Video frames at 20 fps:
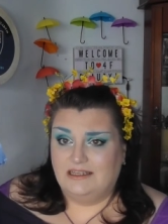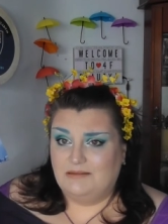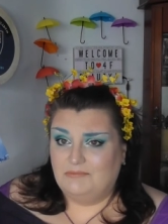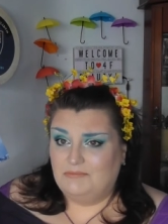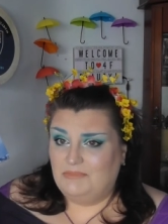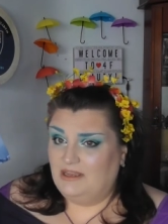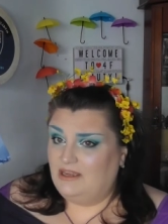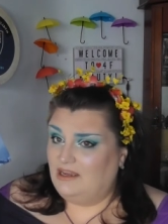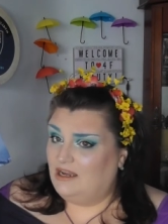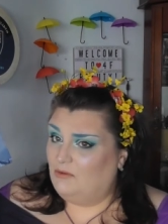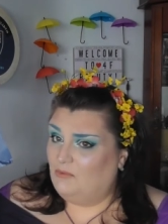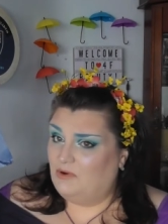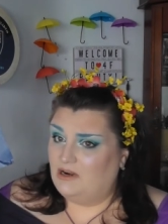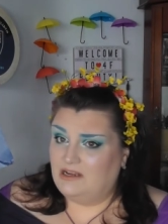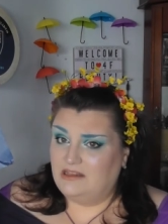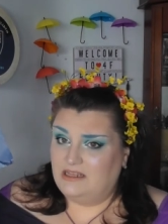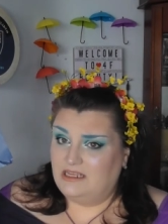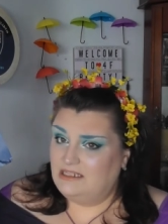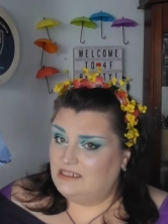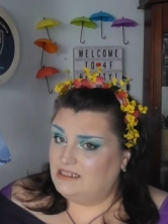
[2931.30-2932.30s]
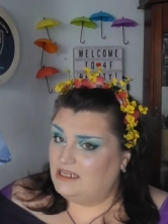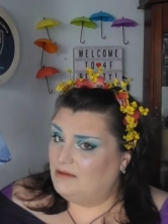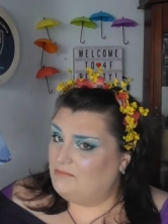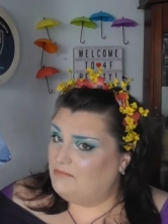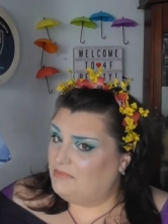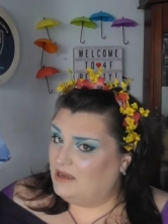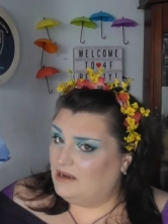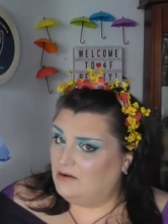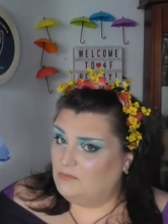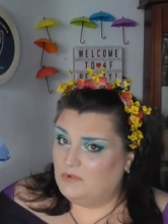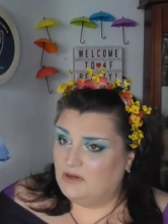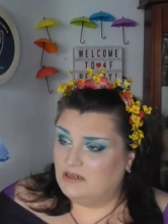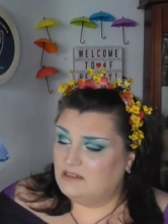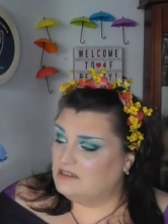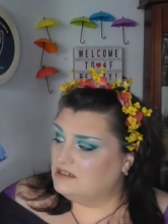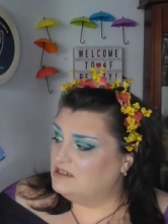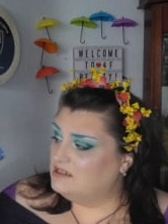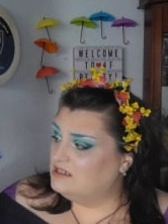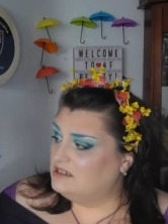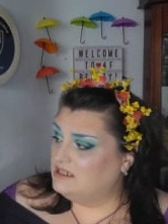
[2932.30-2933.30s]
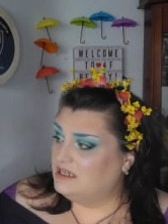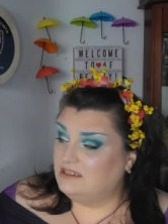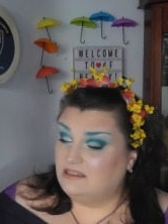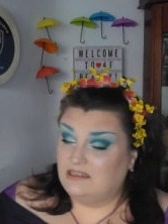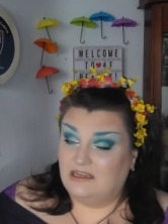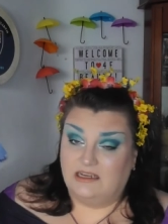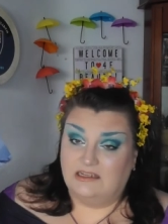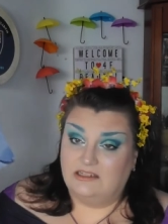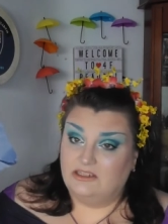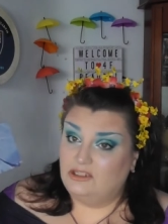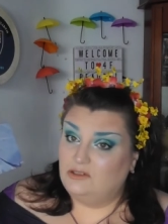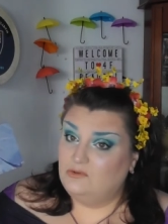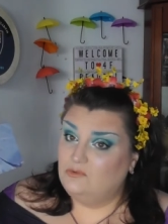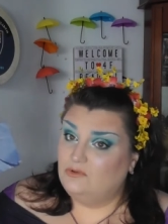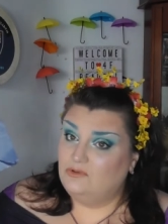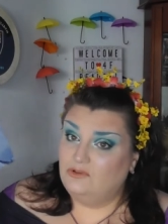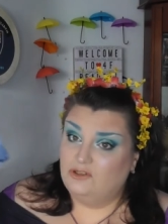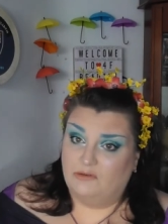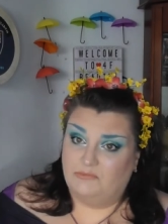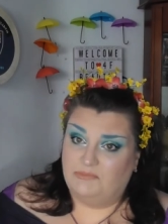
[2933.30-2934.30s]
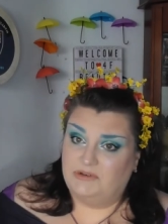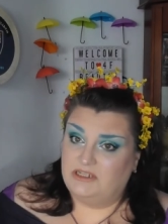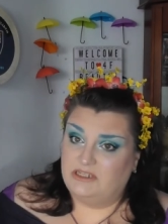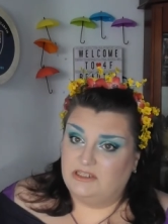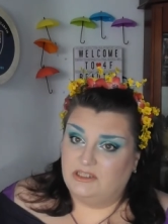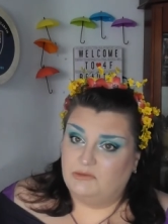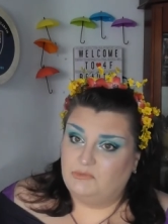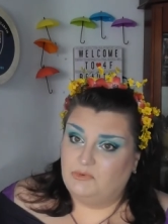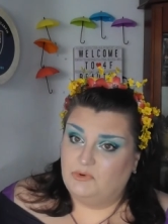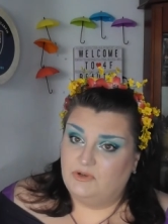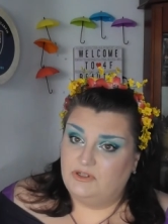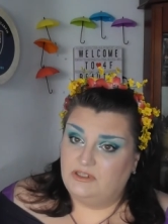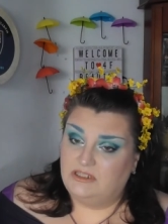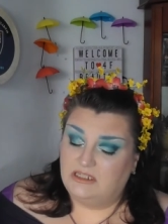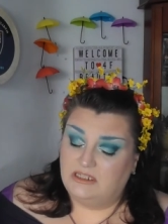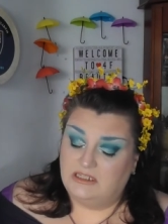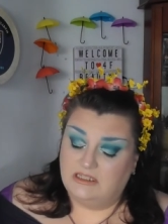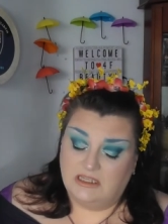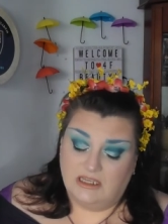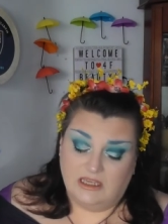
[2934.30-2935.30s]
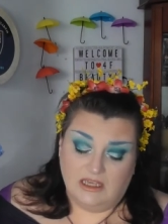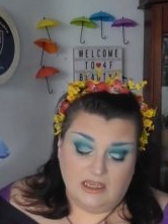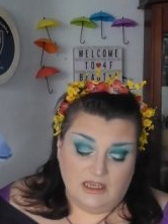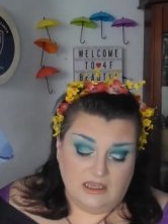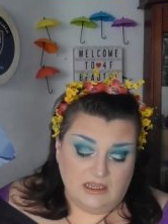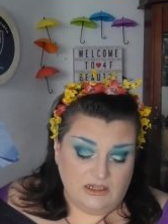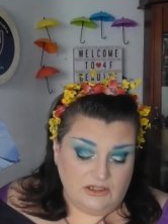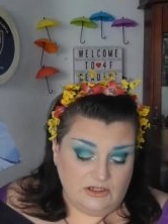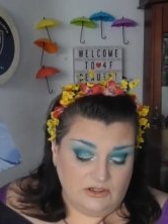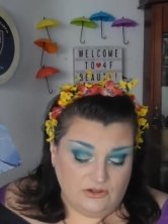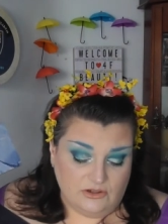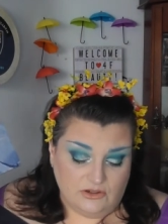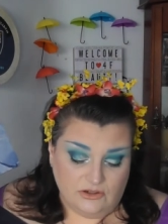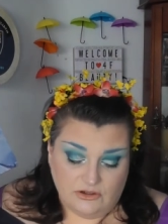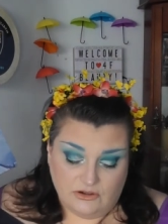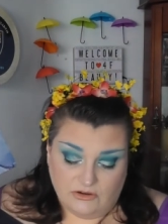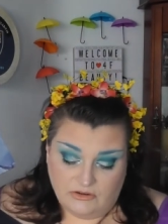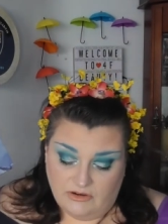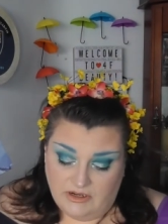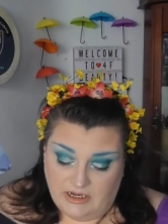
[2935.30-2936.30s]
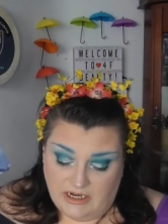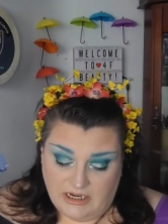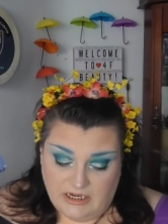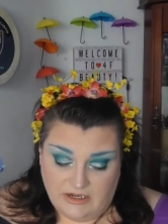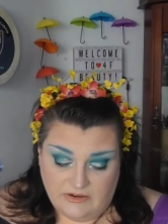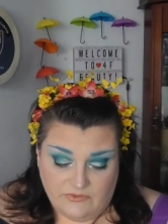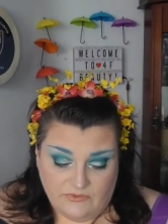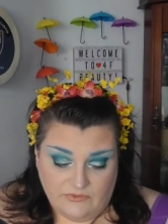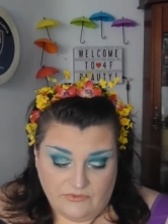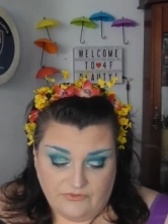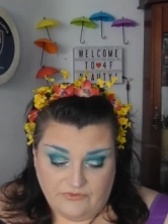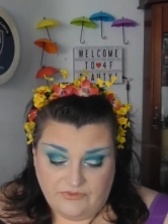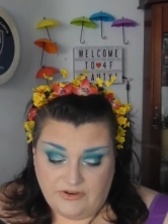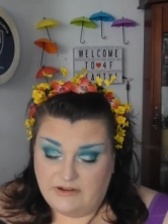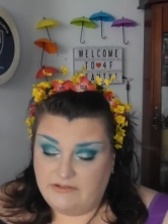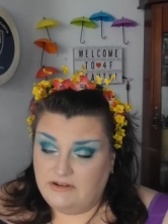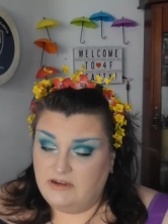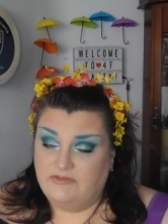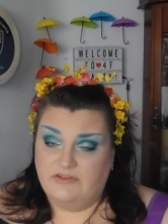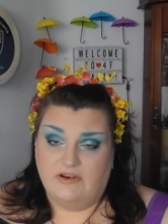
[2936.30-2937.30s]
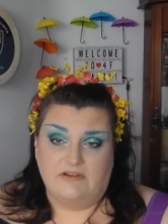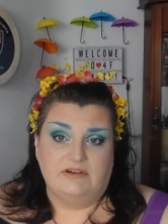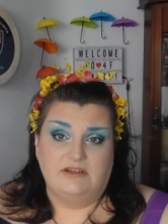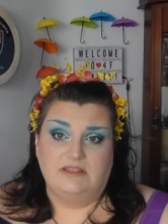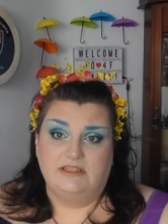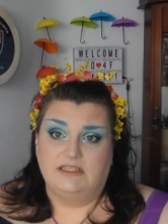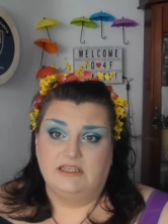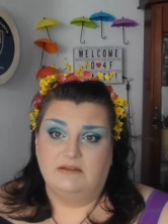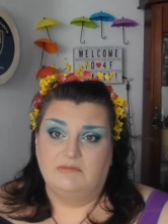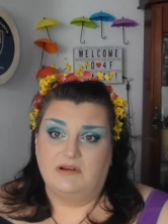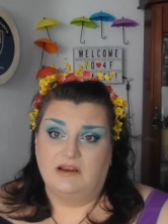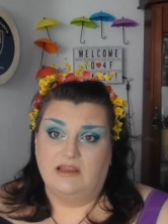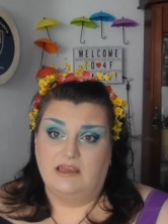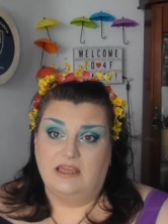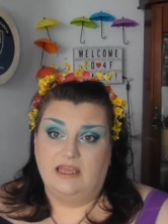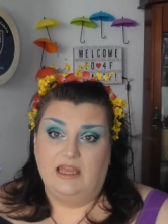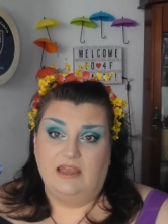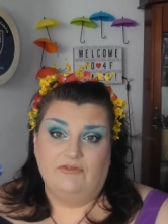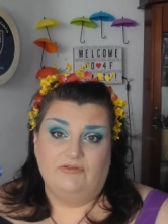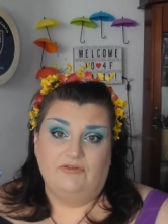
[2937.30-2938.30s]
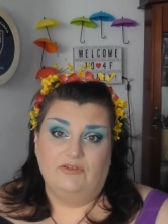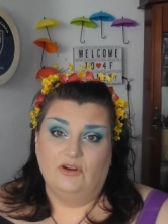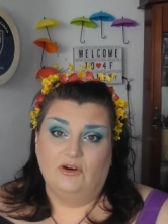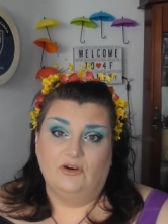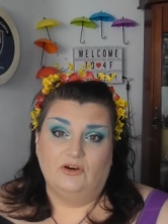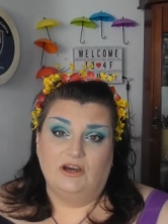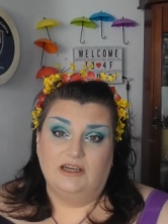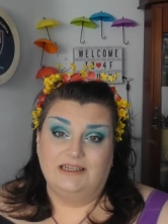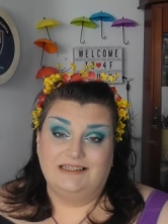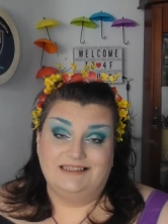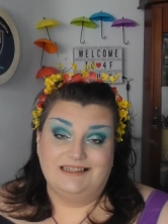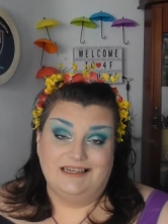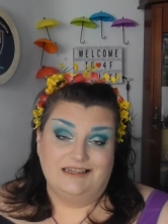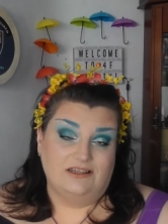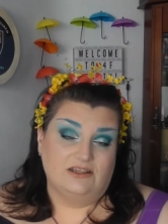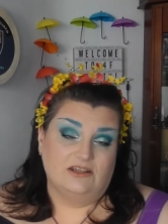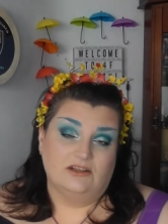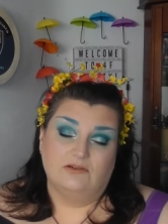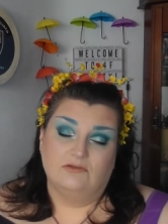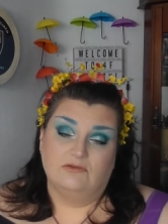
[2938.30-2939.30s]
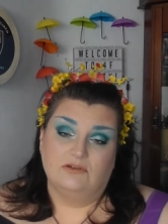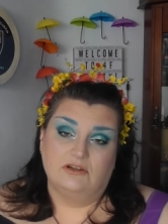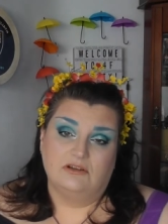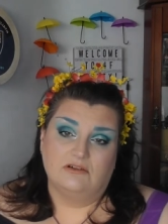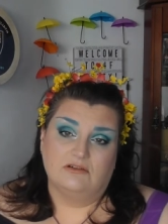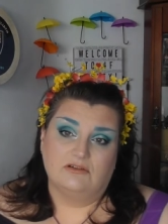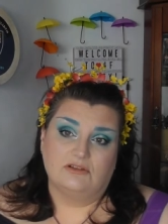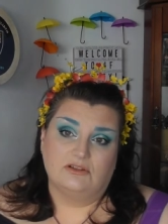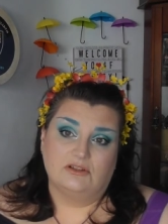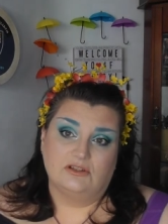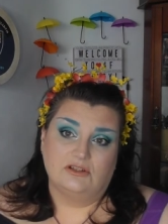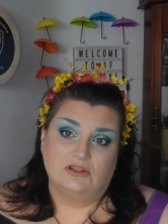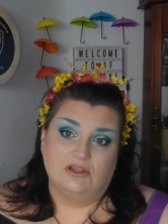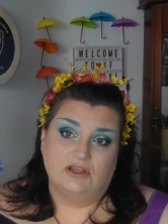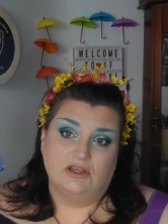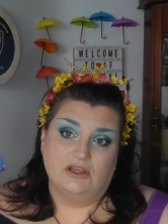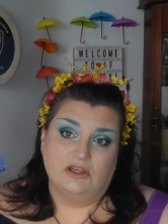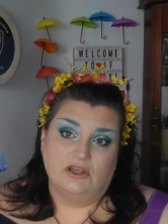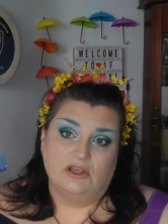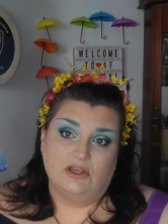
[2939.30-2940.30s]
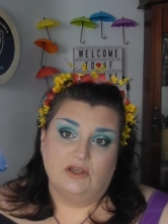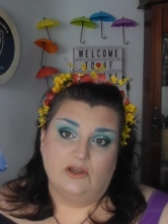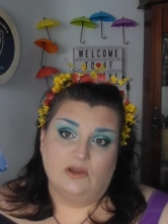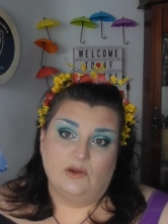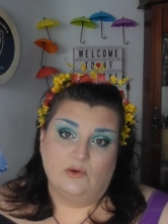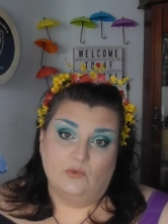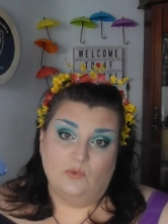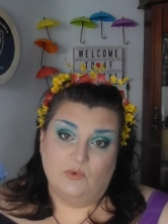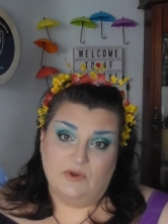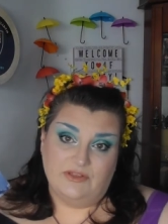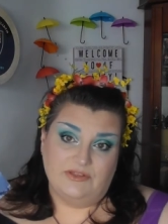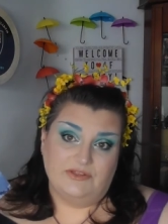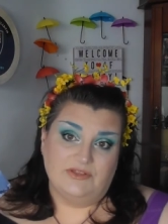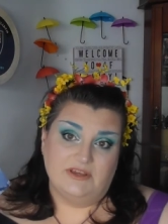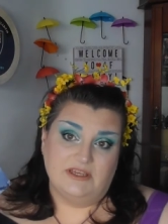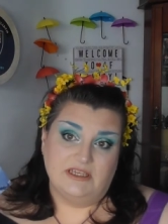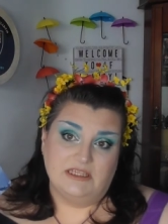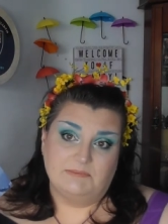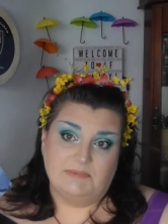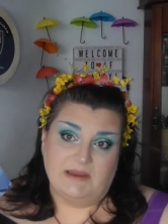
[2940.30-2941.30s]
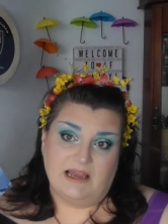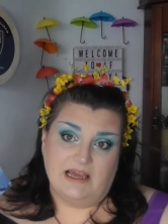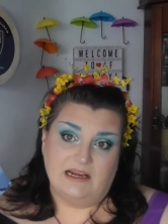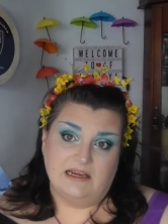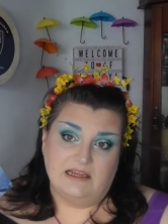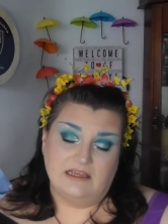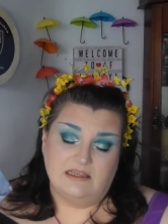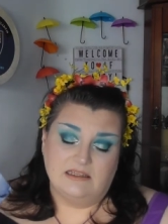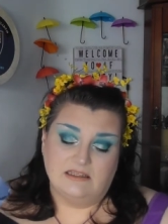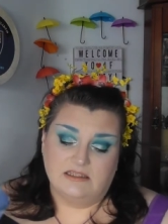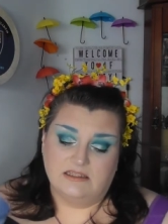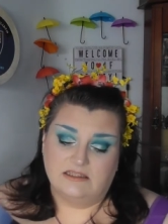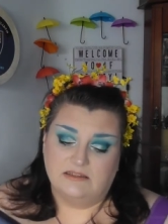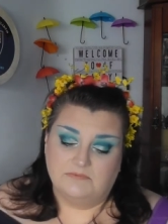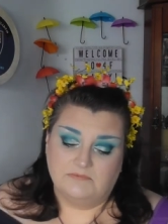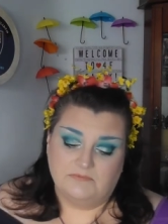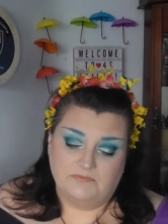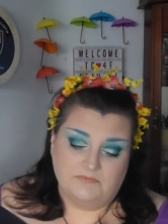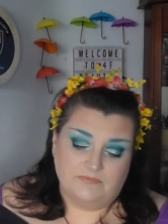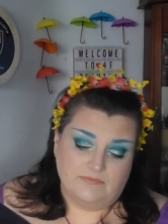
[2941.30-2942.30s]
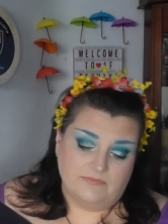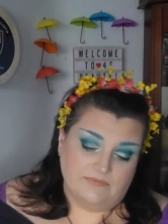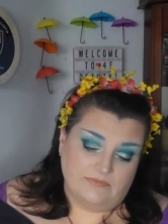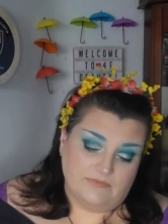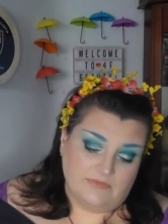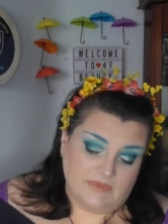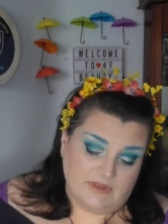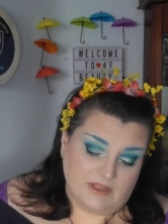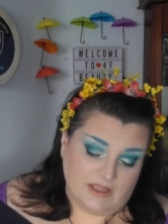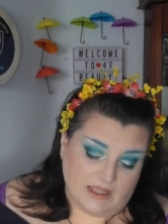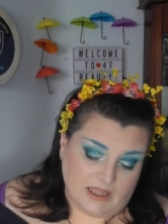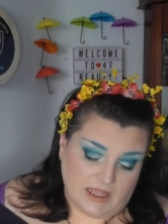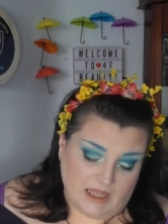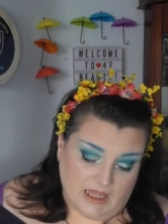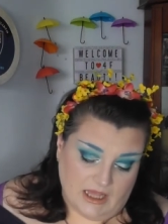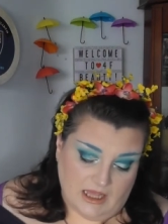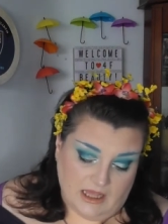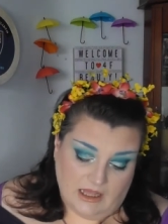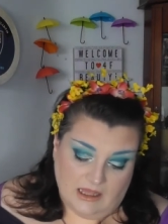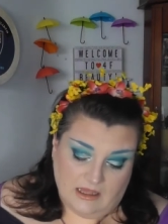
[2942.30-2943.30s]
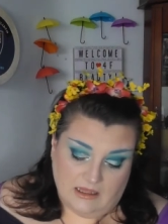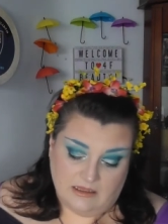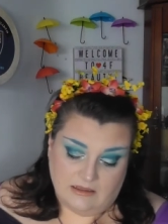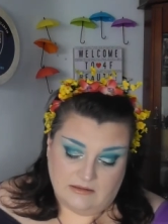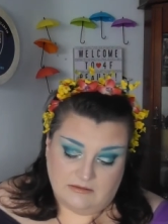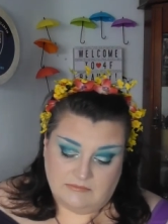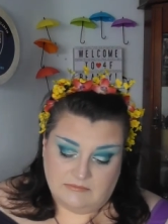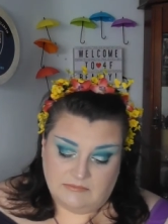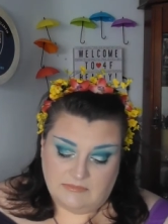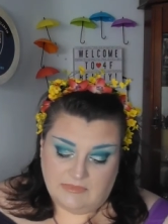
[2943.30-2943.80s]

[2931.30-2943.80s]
pick up one of these ten pound ones instead and you will not be disappointed. You can create very, very similar, if not identical looks with these palettes, um,